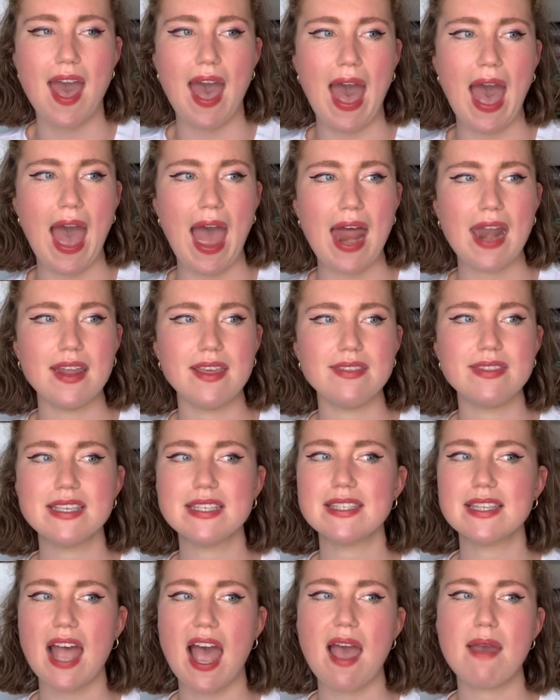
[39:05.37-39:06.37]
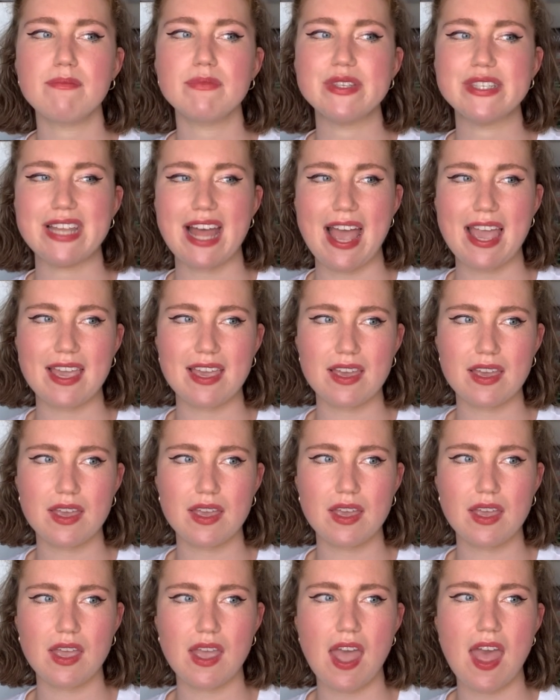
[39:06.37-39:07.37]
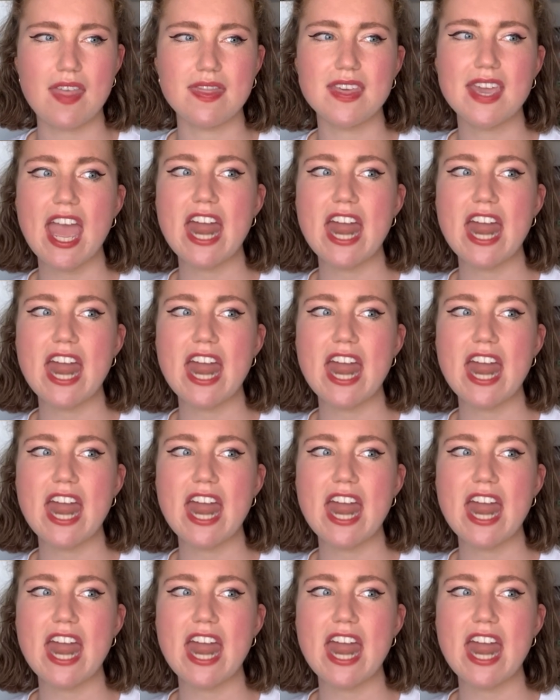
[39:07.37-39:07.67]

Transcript: and this time there's like at the